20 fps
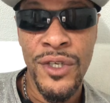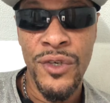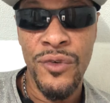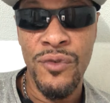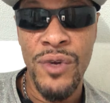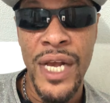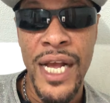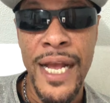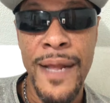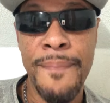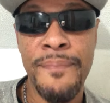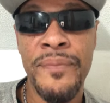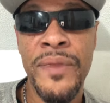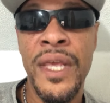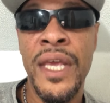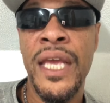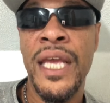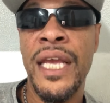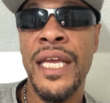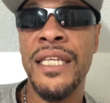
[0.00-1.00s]
right?
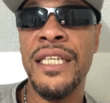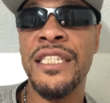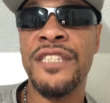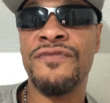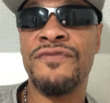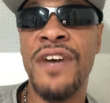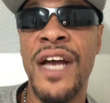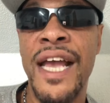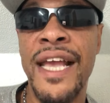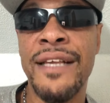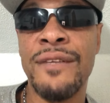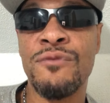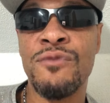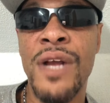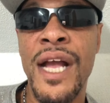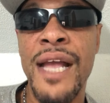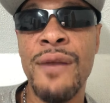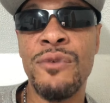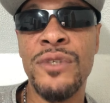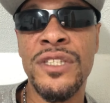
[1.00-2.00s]
In this fight,
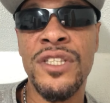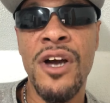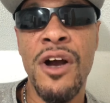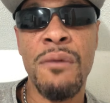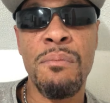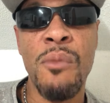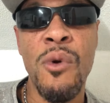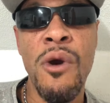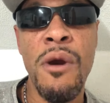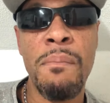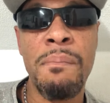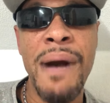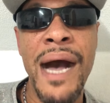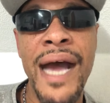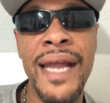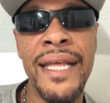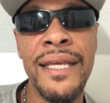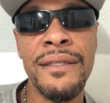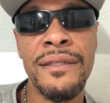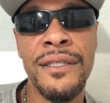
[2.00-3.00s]
right, we'll talk more
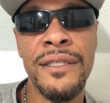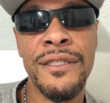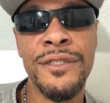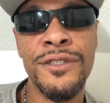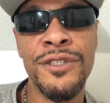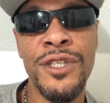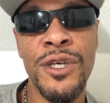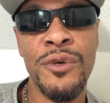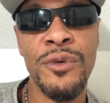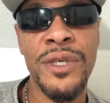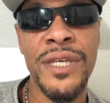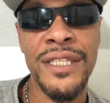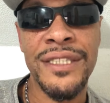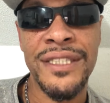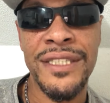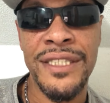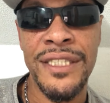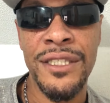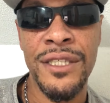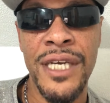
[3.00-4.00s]
about it. You know, because I
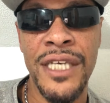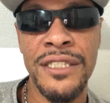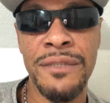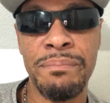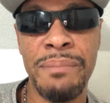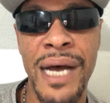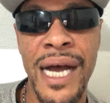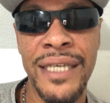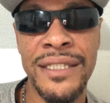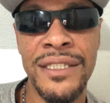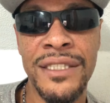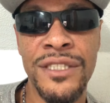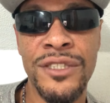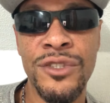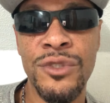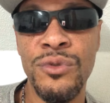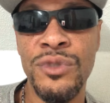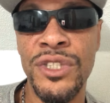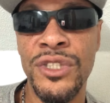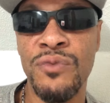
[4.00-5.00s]
still got some boxing to
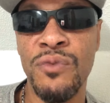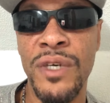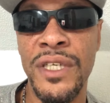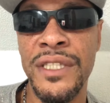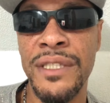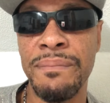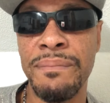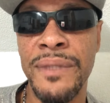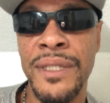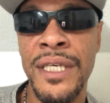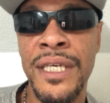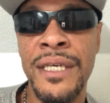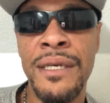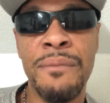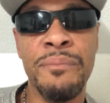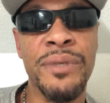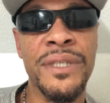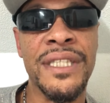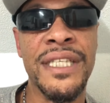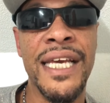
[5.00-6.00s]
do. Just wanted to
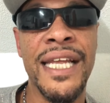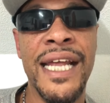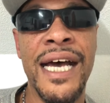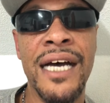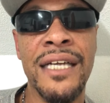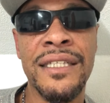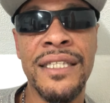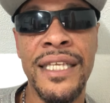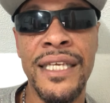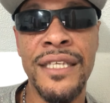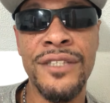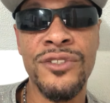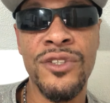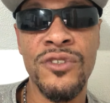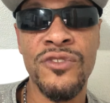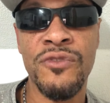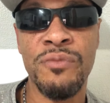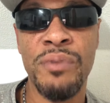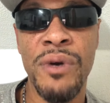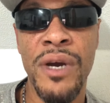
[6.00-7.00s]
put that out there.
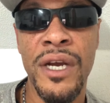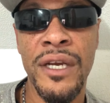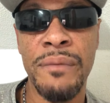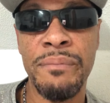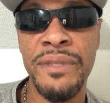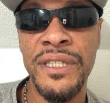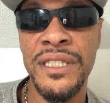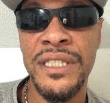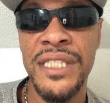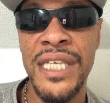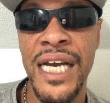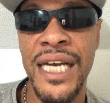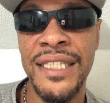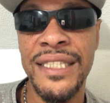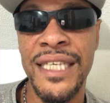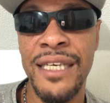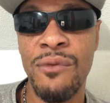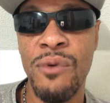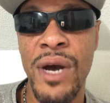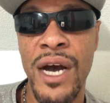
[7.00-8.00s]
Joseph Parker beats
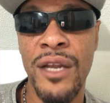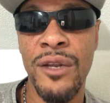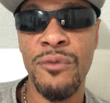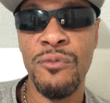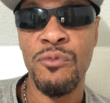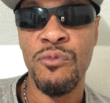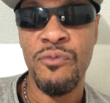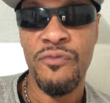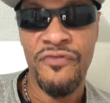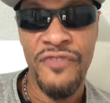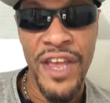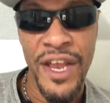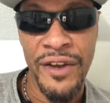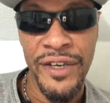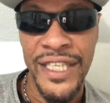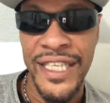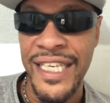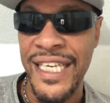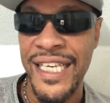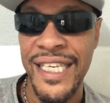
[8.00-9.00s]
Deontay Wilder
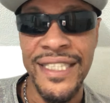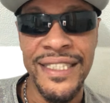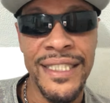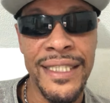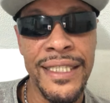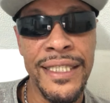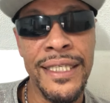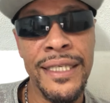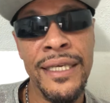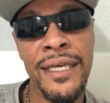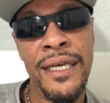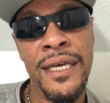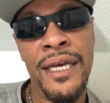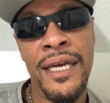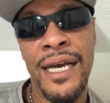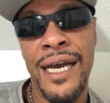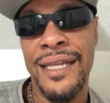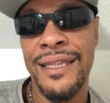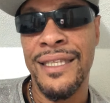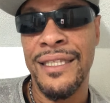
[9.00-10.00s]
fairly easily.
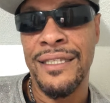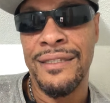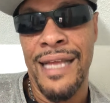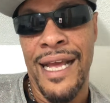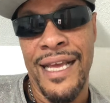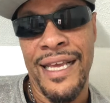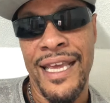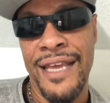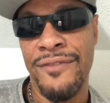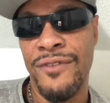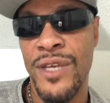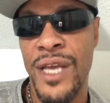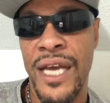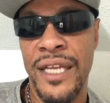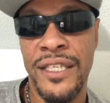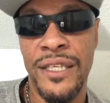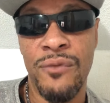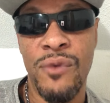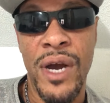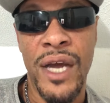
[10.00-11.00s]
I think I gave
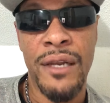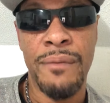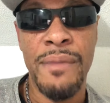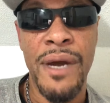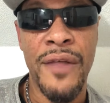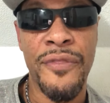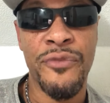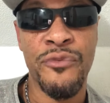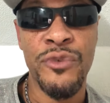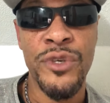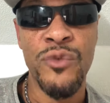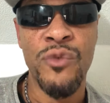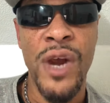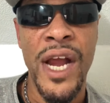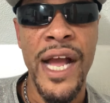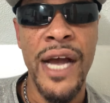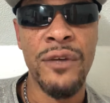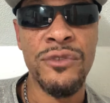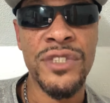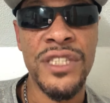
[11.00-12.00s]
Deontay Wilder about 3
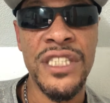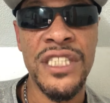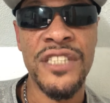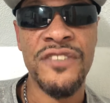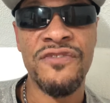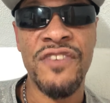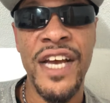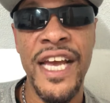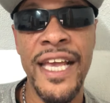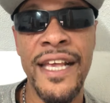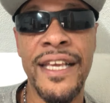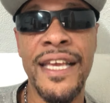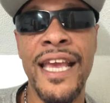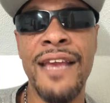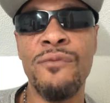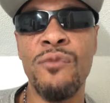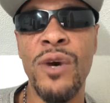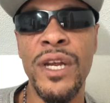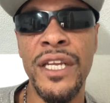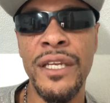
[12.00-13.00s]
rounds in this fight.
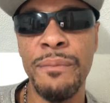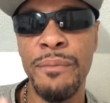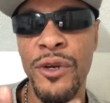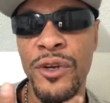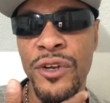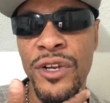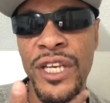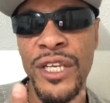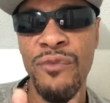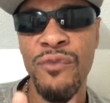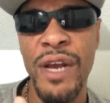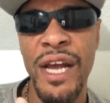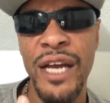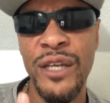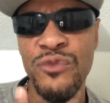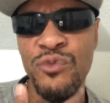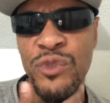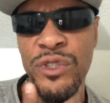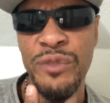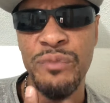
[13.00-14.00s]
Gave him one of them early
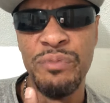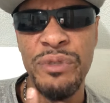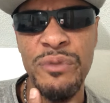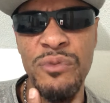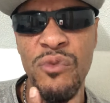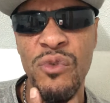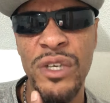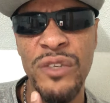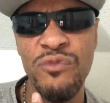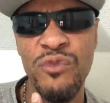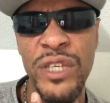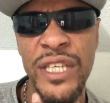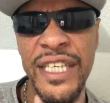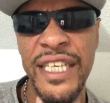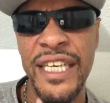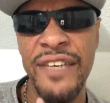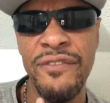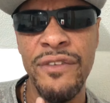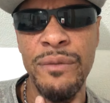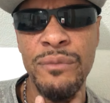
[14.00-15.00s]
rounds where people weren't really
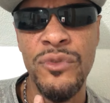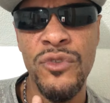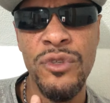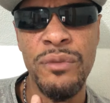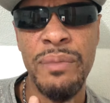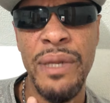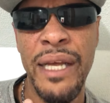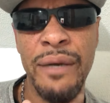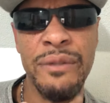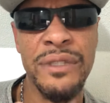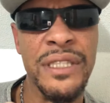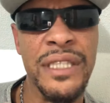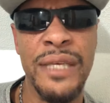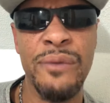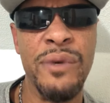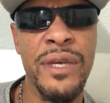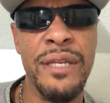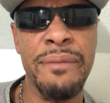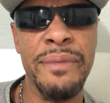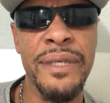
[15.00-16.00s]
giving them to, but I was like,
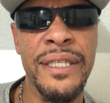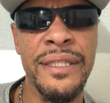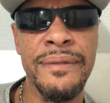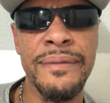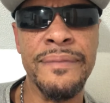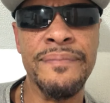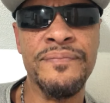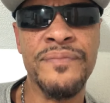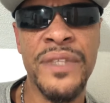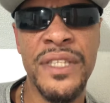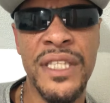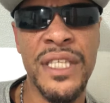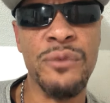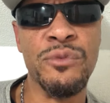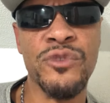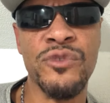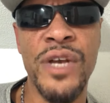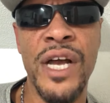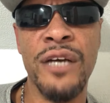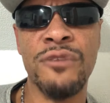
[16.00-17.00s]
wait a minute. I think it
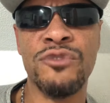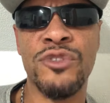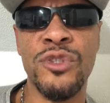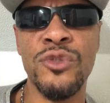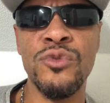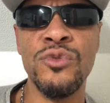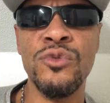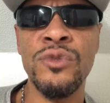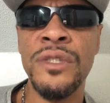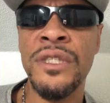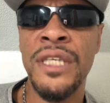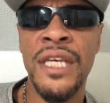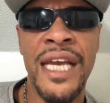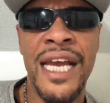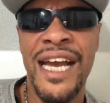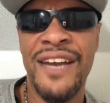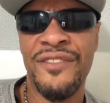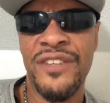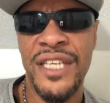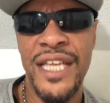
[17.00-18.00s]
was round 2.
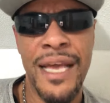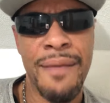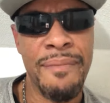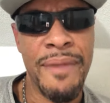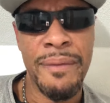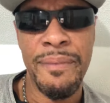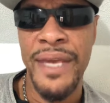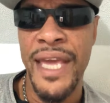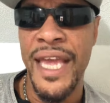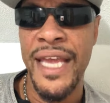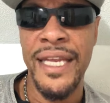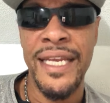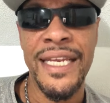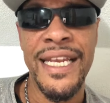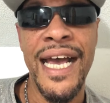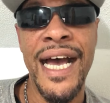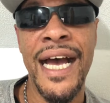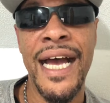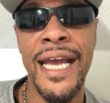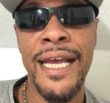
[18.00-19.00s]
After that, maybe 8 and
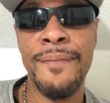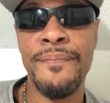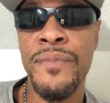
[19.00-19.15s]
9.